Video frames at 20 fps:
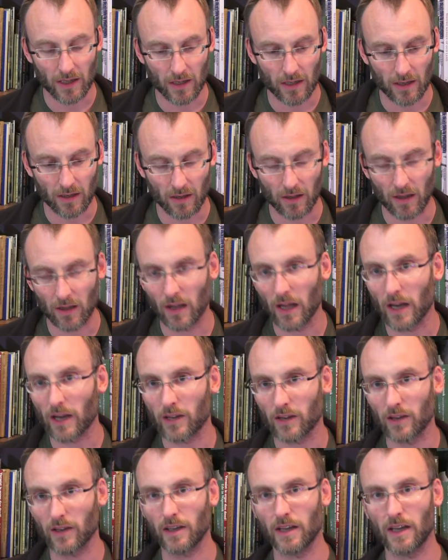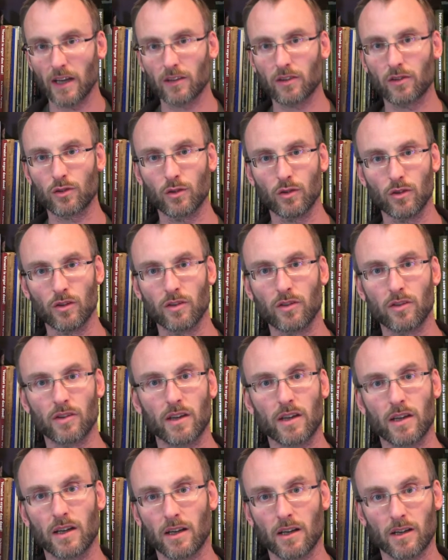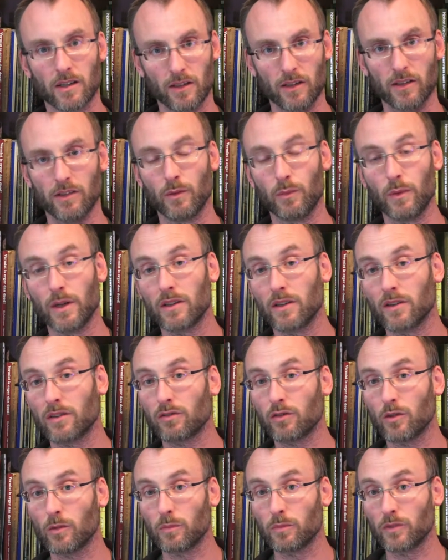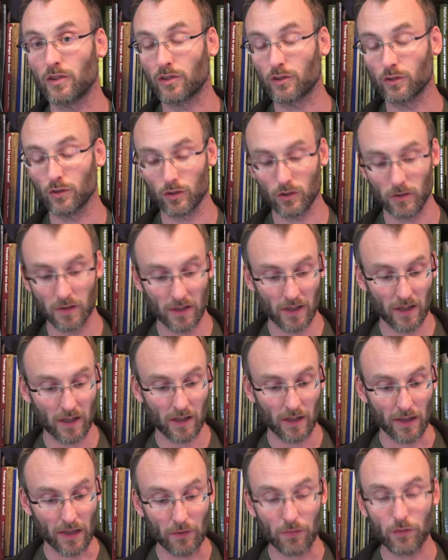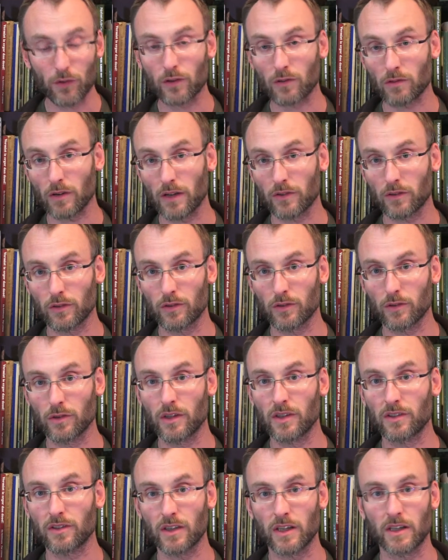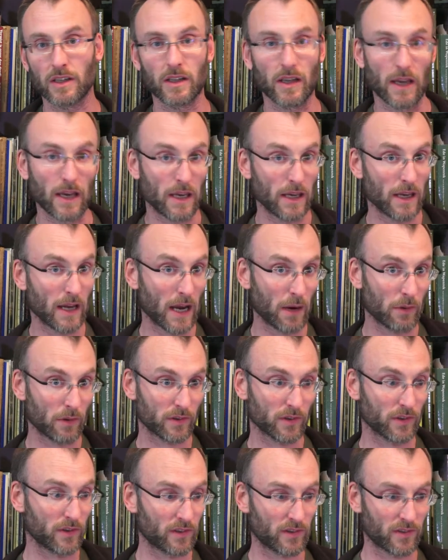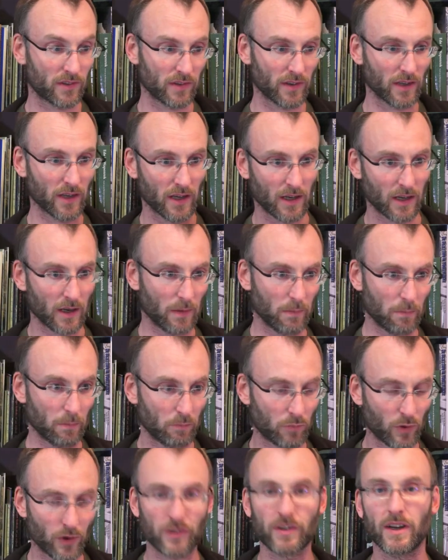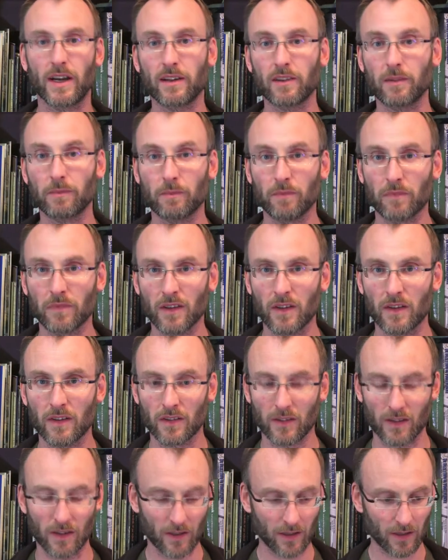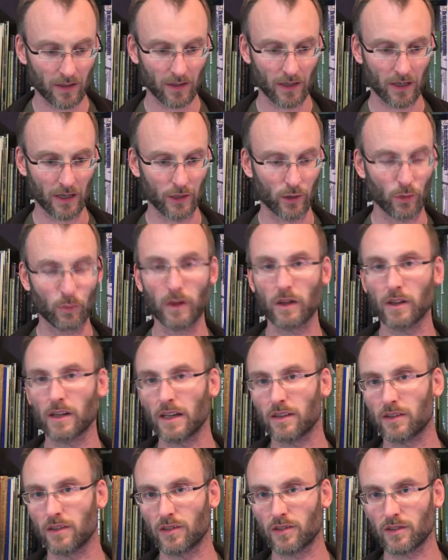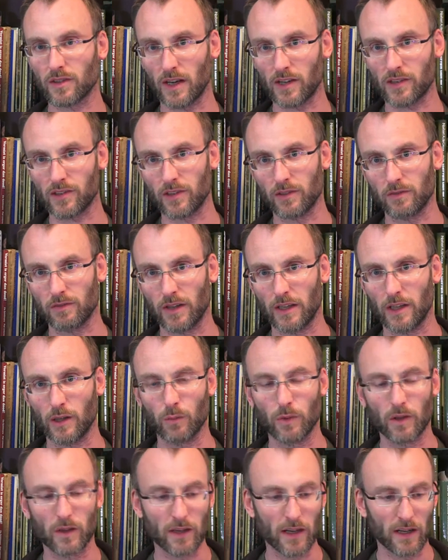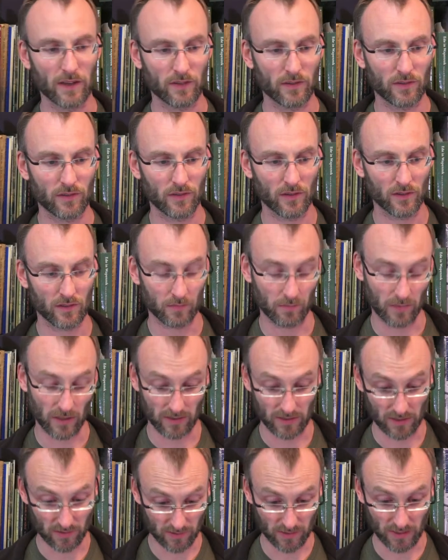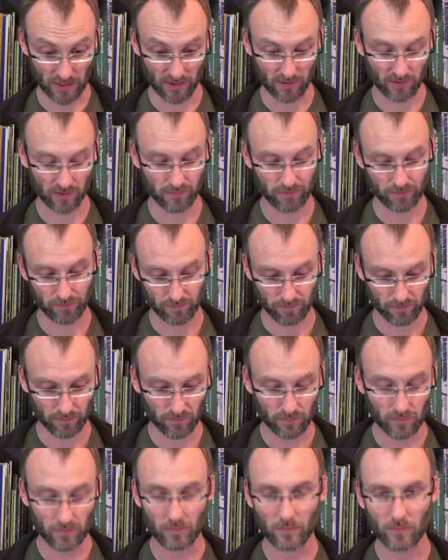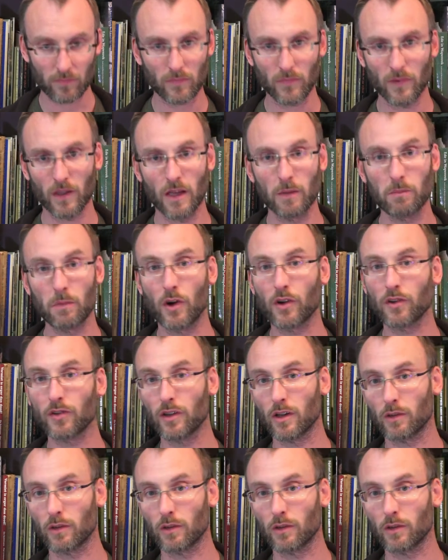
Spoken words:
like Geert told, the witness from the school, if you try to do this in a heritage project, you will get discussion, and you will get, in this case, emotional